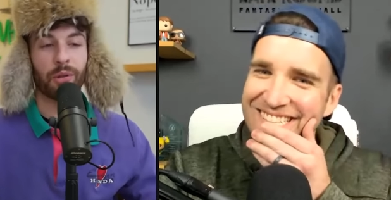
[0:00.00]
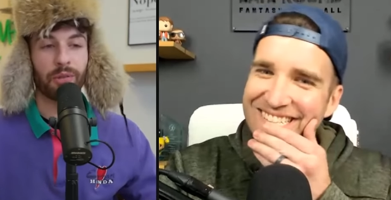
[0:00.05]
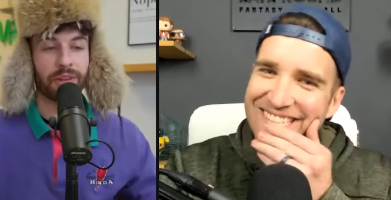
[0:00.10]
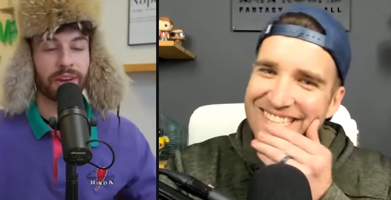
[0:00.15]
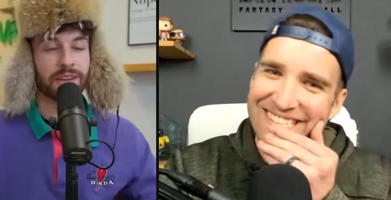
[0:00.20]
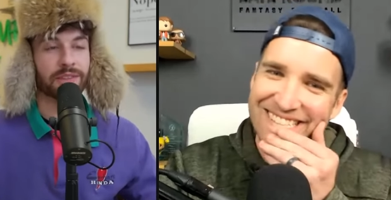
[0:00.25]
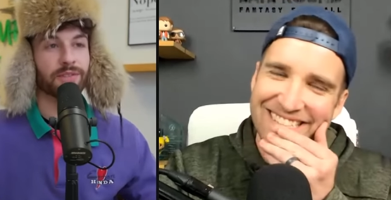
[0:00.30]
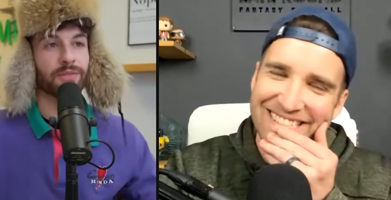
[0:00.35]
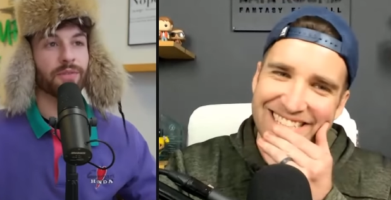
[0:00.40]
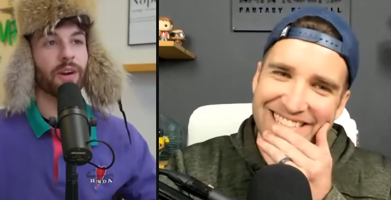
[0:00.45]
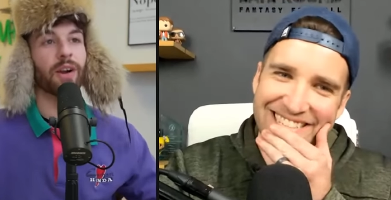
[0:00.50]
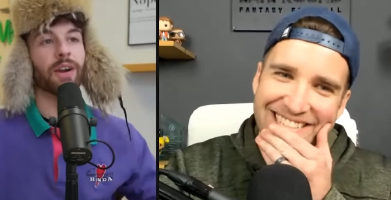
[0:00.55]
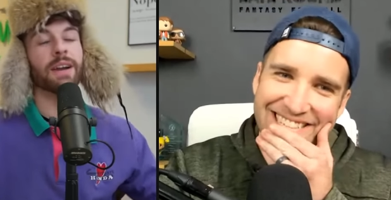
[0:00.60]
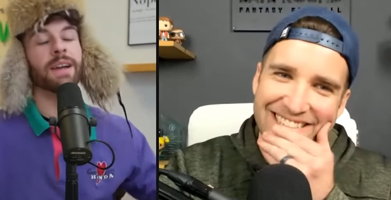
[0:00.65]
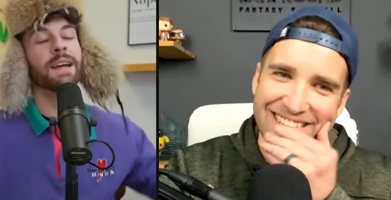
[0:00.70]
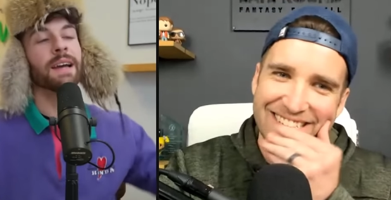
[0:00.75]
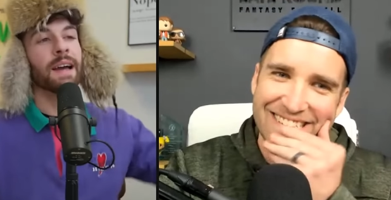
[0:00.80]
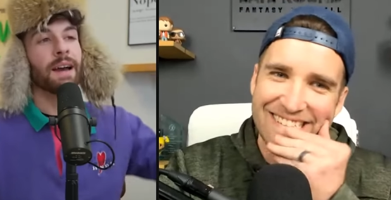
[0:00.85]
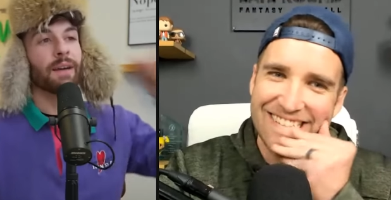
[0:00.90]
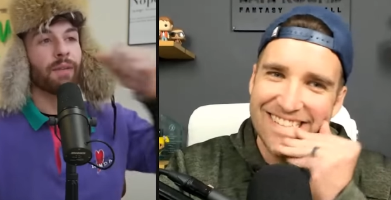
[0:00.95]
Speaker 1: It's a very
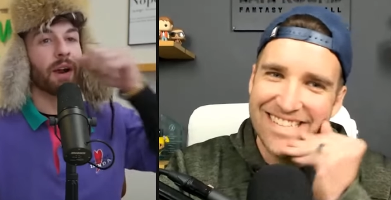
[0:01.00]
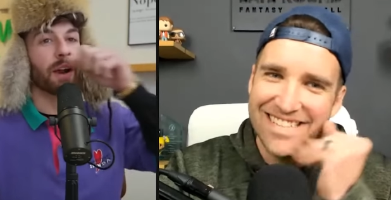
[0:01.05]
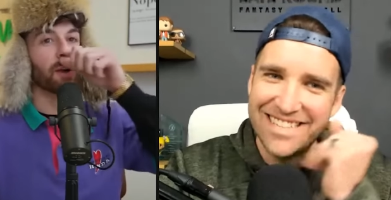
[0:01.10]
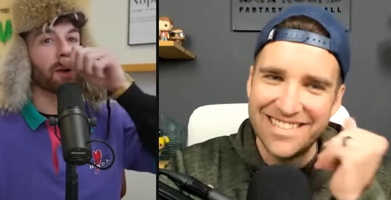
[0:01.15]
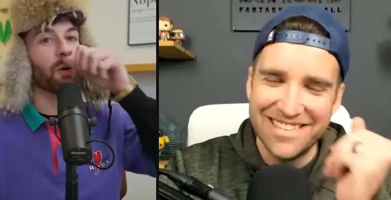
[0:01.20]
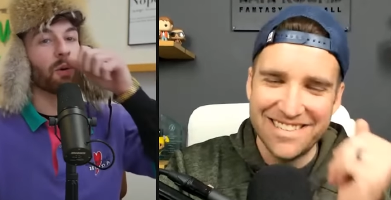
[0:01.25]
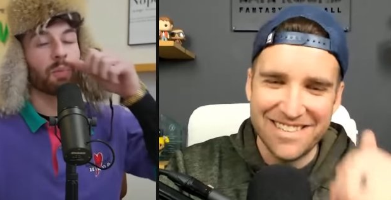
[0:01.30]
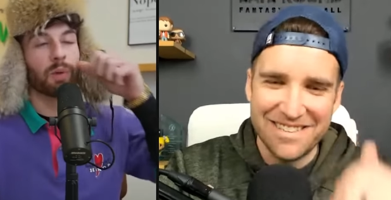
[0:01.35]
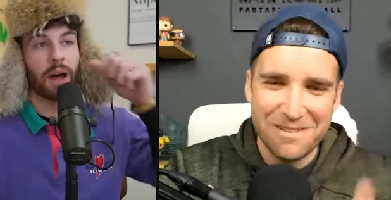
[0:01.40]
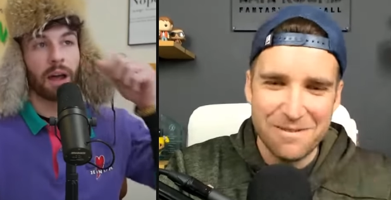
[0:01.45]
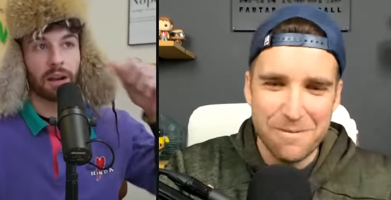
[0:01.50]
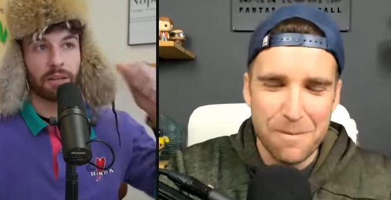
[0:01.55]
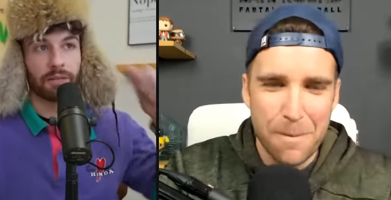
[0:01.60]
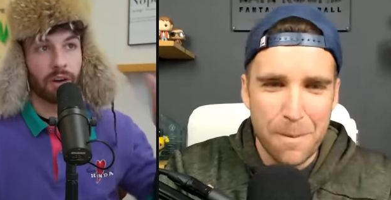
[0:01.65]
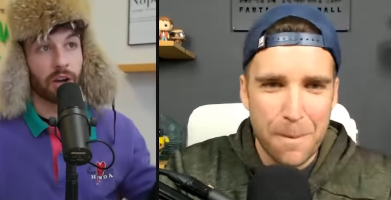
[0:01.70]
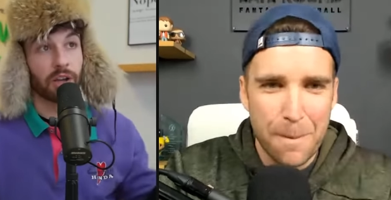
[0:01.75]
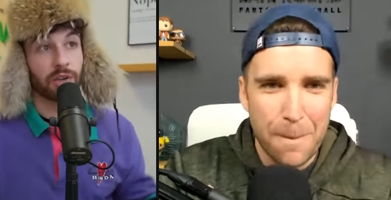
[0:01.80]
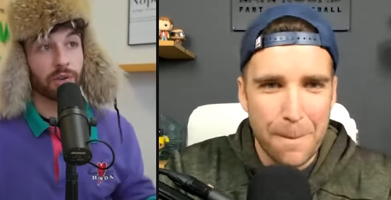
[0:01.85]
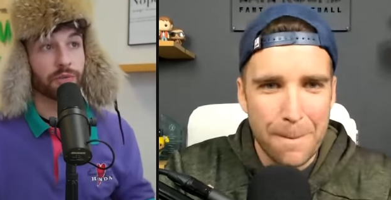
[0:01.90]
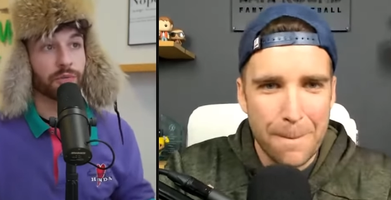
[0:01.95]
very cool product, very
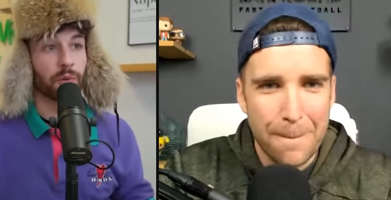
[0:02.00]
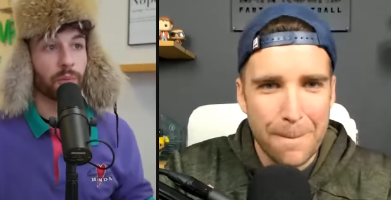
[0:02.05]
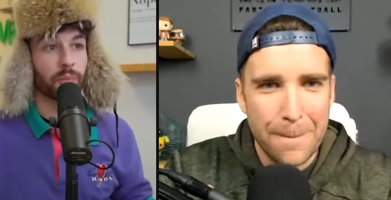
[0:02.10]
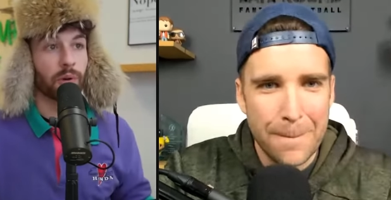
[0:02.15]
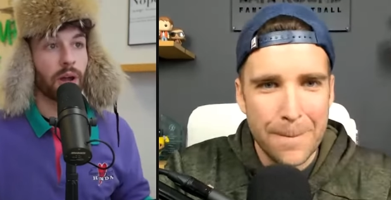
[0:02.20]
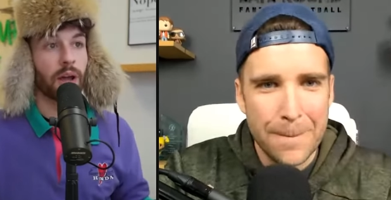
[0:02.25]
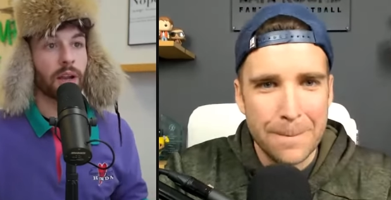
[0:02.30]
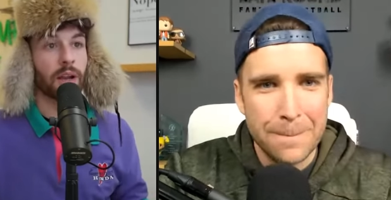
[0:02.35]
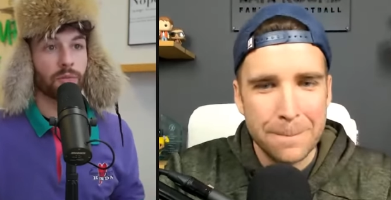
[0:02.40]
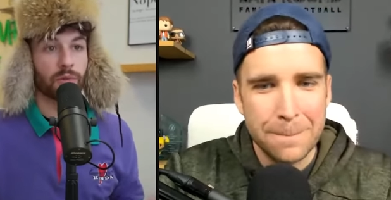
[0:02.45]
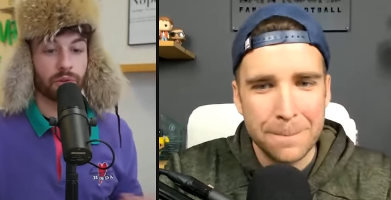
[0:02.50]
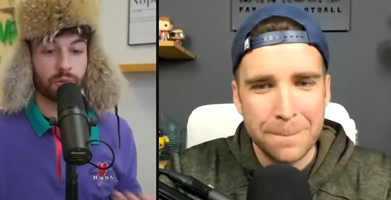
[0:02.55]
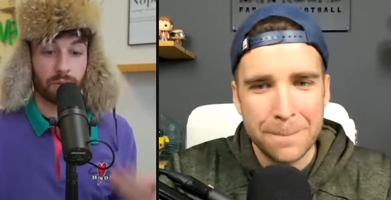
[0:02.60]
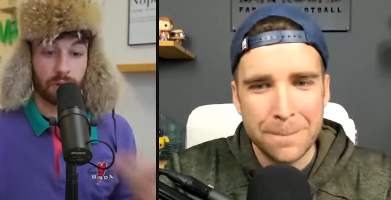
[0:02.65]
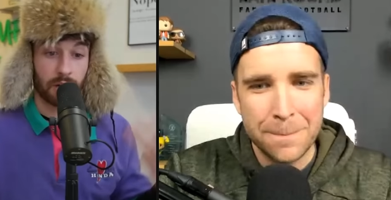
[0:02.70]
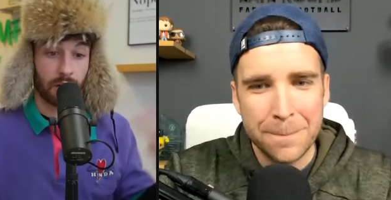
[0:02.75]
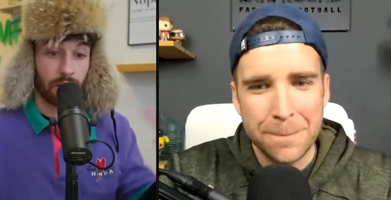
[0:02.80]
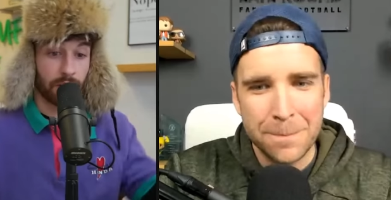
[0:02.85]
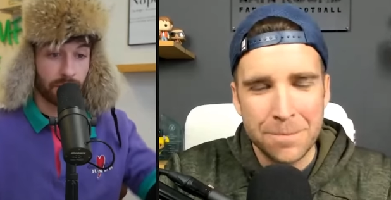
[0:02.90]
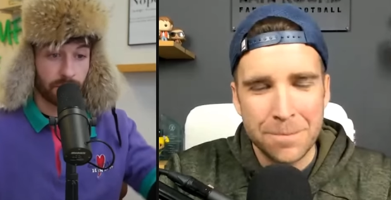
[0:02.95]
useful product, which we're
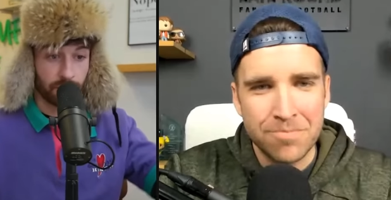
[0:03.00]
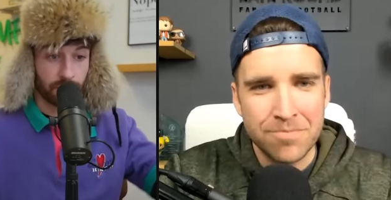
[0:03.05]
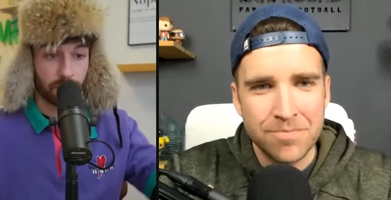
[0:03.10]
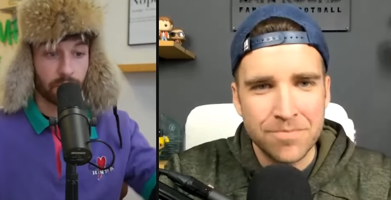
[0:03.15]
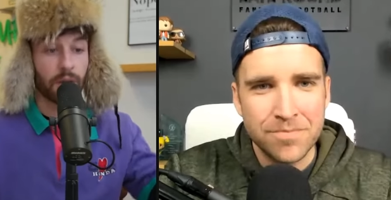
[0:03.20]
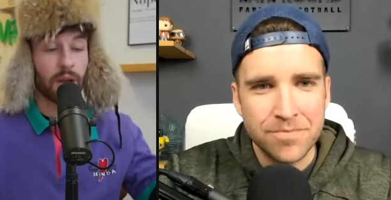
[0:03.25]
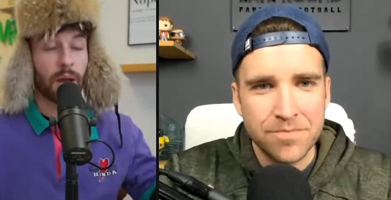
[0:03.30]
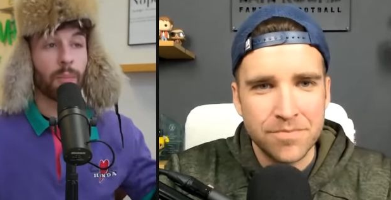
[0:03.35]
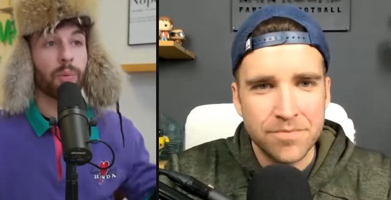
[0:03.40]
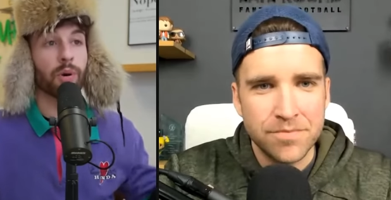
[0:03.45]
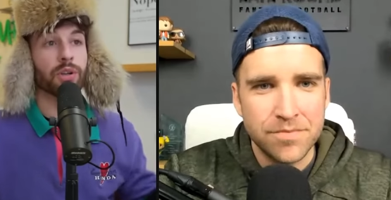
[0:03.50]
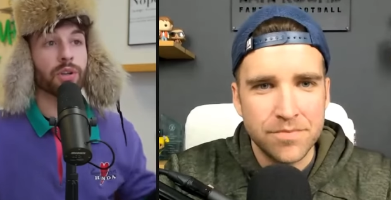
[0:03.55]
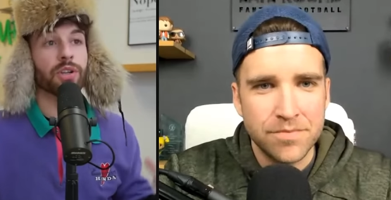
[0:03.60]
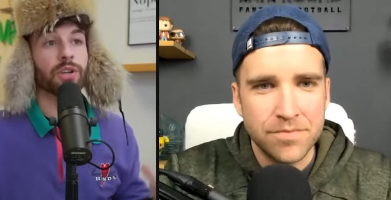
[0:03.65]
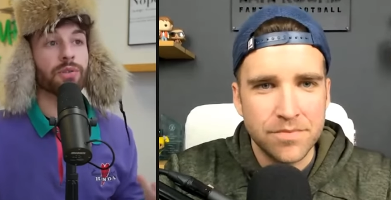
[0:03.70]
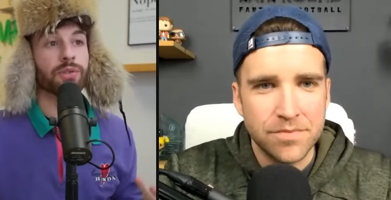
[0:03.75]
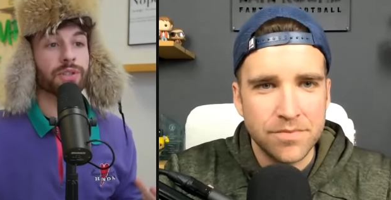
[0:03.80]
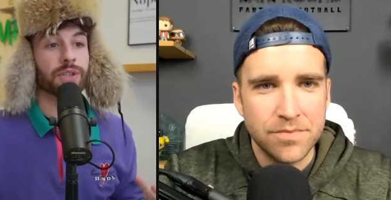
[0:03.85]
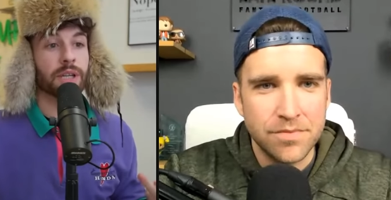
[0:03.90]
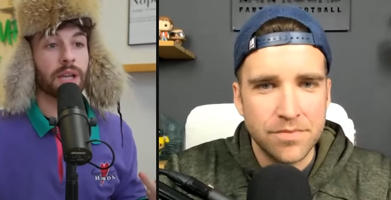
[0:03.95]
going to put to use
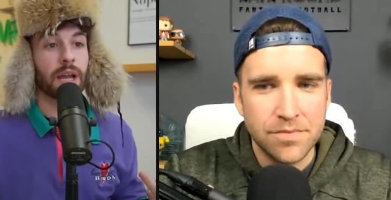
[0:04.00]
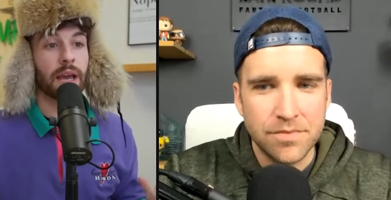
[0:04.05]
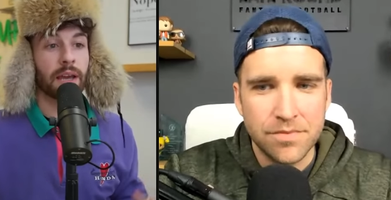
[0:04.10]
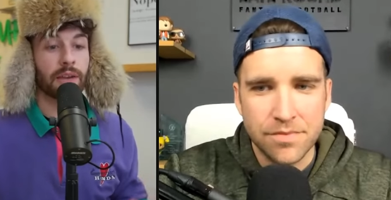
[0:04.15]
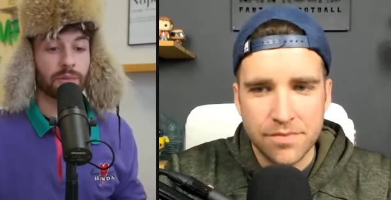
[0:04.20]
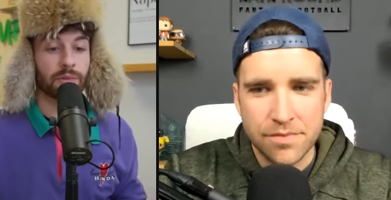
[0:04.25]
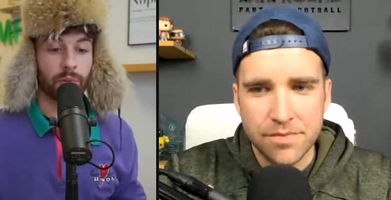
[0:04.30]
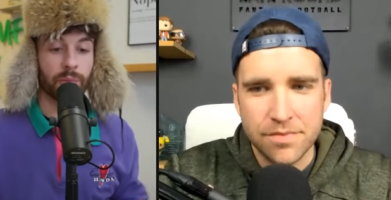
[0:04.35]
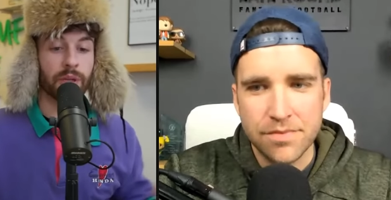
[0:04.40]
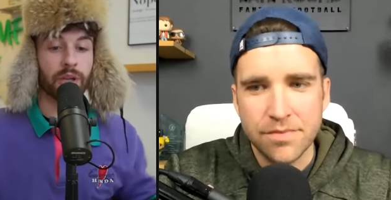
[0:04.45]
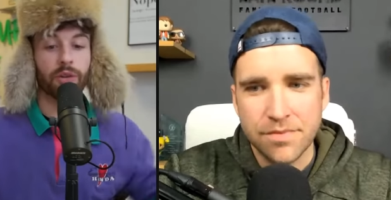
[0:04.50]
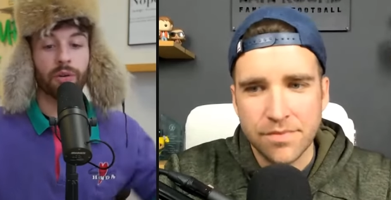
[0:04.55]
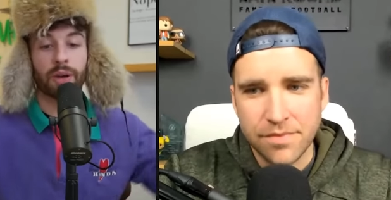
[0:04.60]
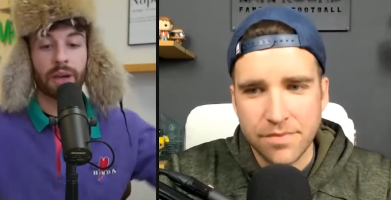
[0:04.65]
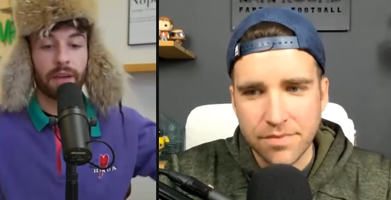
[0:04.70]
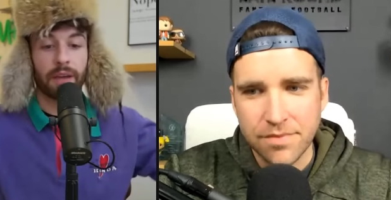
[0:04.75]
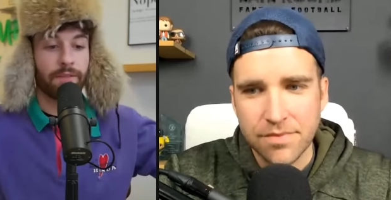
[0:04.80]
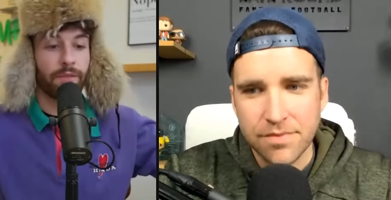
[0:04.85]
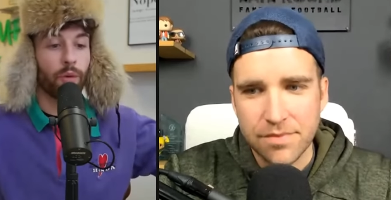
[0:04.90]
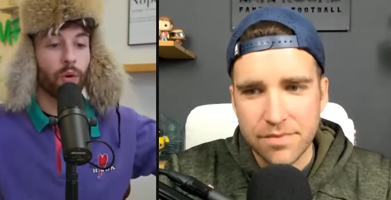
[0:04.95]
today because we'll be doing a
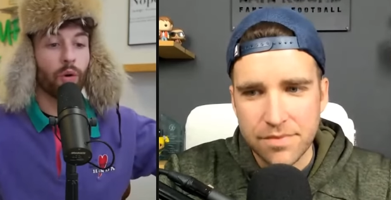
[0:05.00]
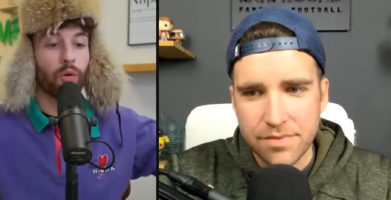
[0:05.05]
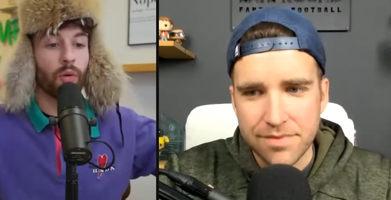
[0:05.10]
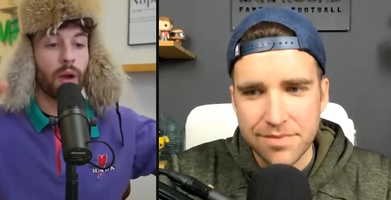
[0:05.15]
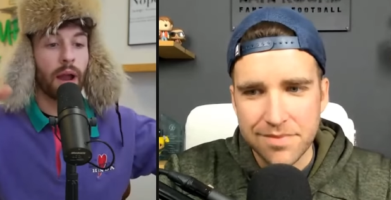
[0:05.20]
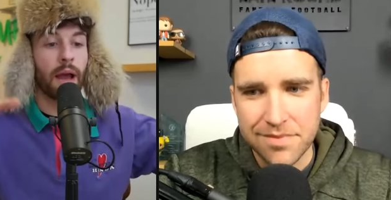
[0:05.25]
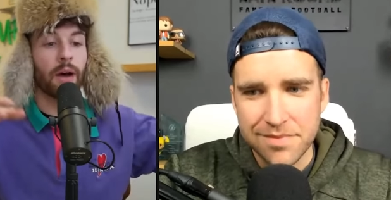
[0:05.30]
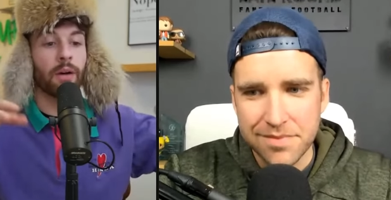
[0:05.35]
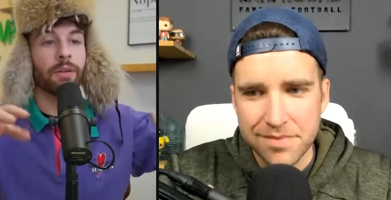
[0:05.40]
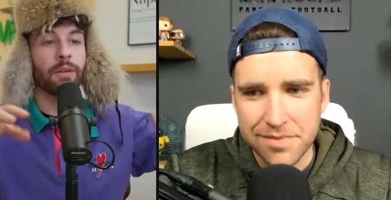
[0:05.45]
four round